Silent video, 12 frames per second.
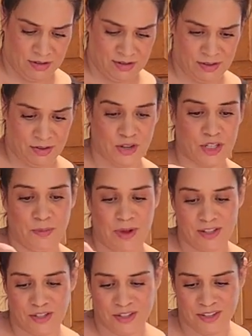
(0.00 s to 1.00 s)
or
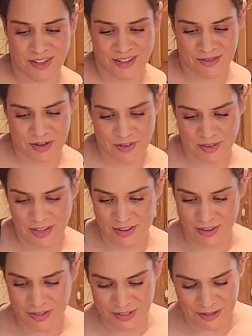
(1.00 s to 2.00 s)
sponsor, whatever they
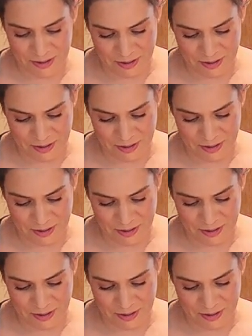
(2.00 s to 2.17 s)
call it.